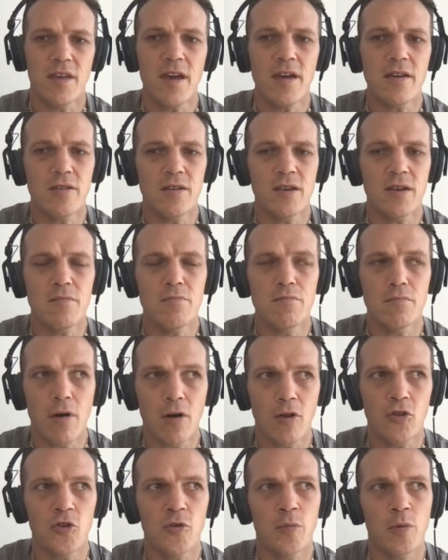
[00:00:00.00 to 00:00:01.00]
Yeah, you need
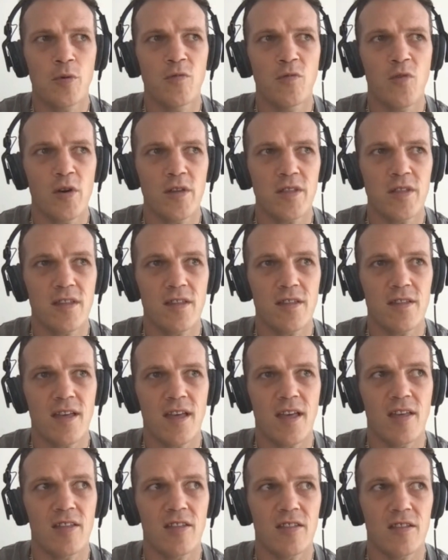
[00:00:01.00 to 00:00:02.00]
multiple voices
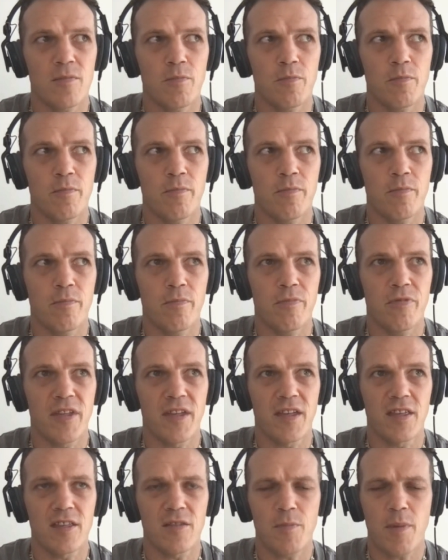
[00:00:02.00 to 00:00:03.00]
saying
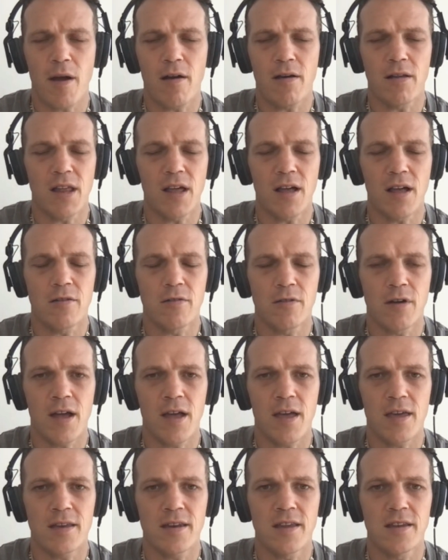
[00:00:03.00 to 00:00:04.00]
things parallel,
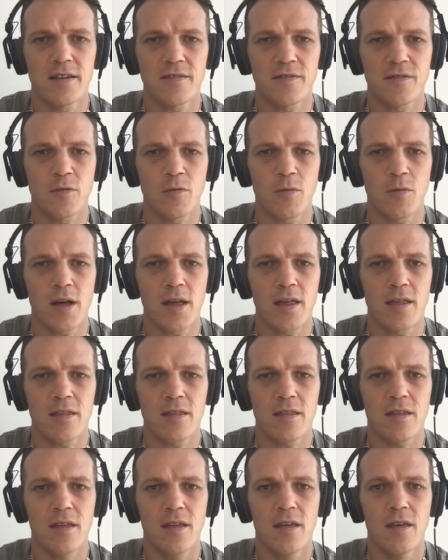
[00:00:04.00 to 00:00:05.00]
right? And in different
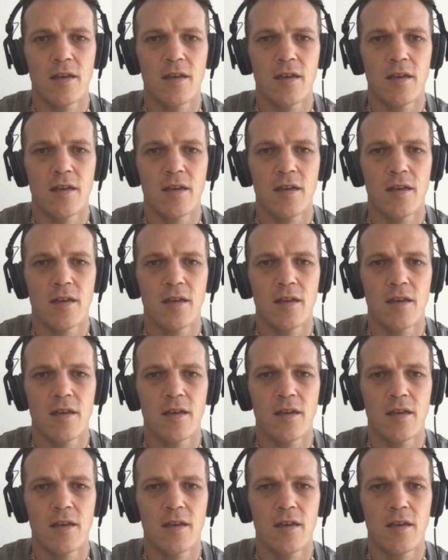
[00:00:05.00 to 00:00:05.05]
ways.